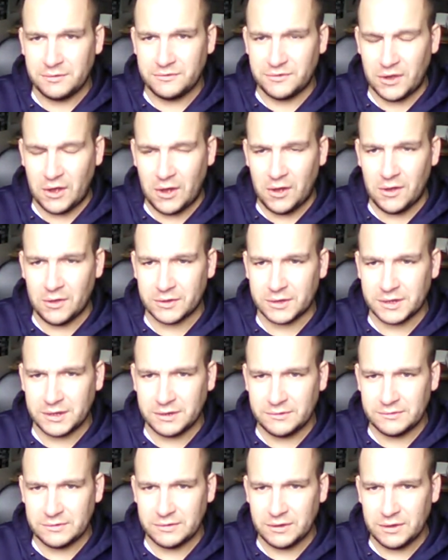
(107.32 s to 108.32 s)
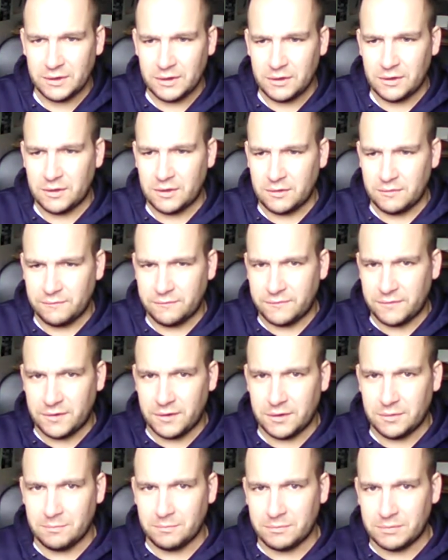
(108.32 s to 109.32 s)
target of
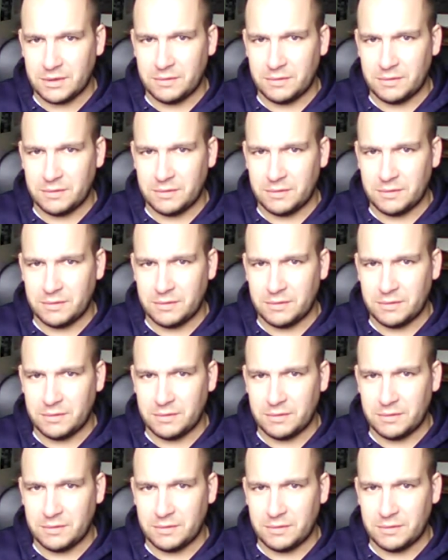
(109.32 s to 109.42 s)
a